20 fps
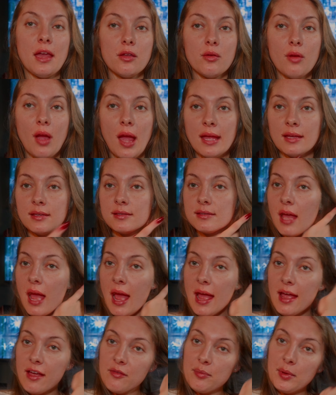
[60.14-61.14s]
you guys,
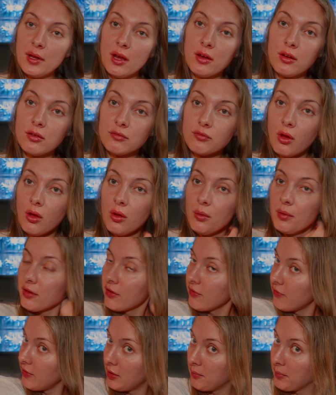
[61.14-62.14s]
I have been on a roll with
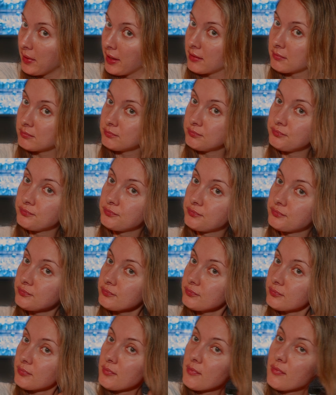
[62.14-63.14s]
filming
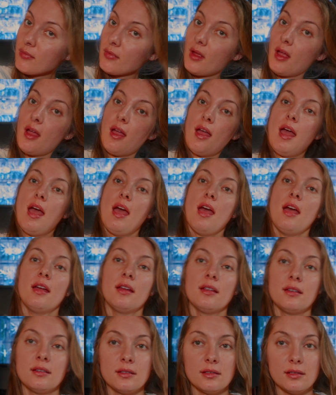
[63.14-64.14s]

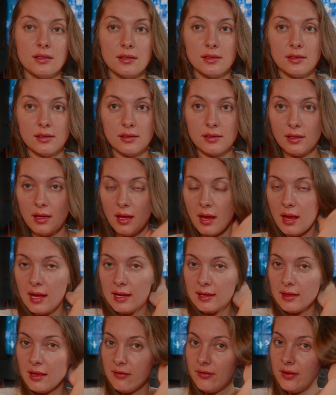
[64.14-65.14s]
and
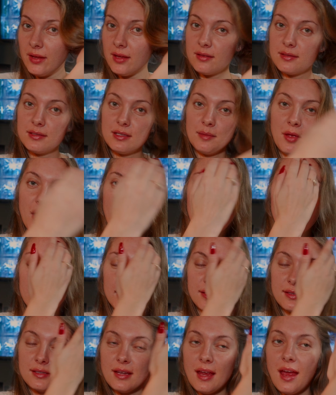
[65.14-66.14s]
I love it, to be
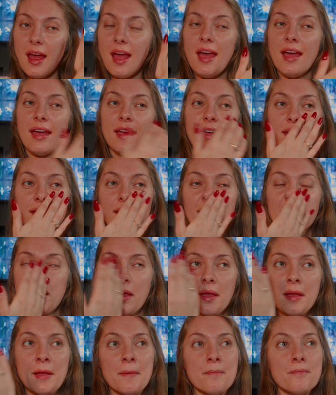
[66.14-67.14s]
honest. I
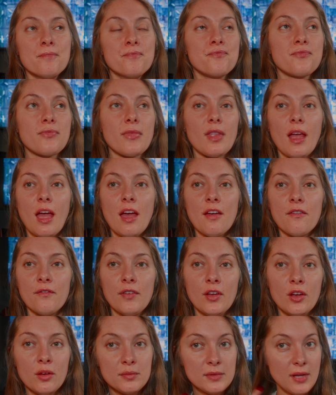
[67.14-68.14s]
have
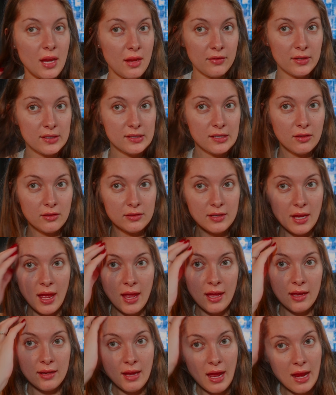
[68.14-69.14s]
filmed every single
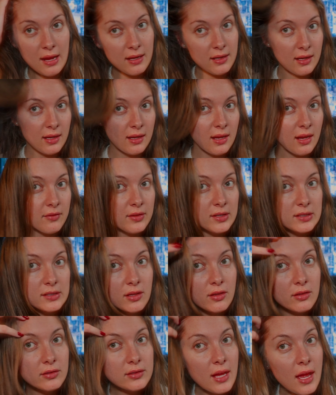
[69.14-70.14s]
day and edited every
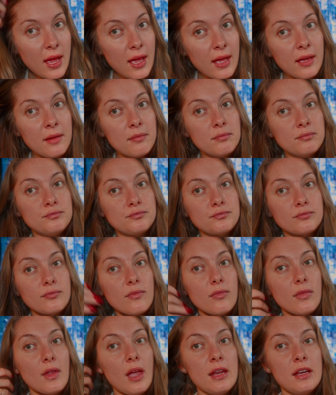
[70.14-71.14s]
single day,
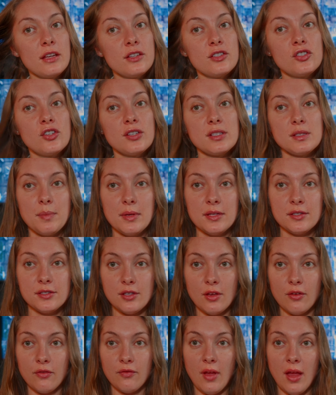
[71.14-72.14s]
and it's just been
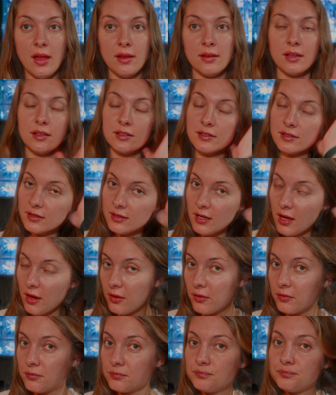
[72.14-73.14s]
so fun, and
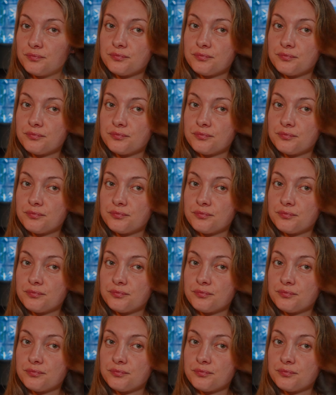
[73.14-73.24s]
so